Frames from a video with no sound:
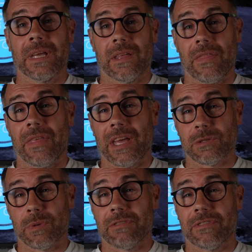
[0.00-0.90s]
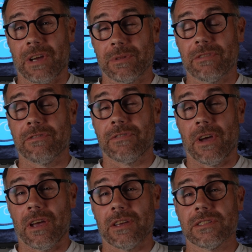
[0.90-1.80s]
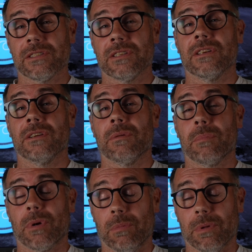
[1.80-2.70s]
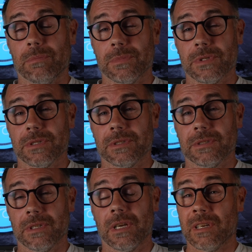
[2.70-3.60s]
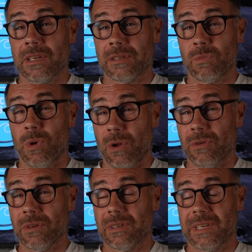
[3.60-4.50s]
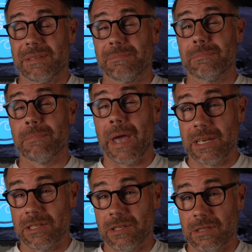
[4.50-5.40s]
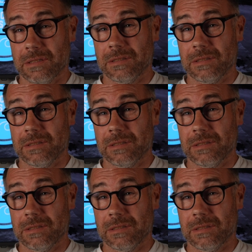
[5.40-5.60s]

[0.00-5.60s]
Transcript: that's when I found the first problems, and one is major.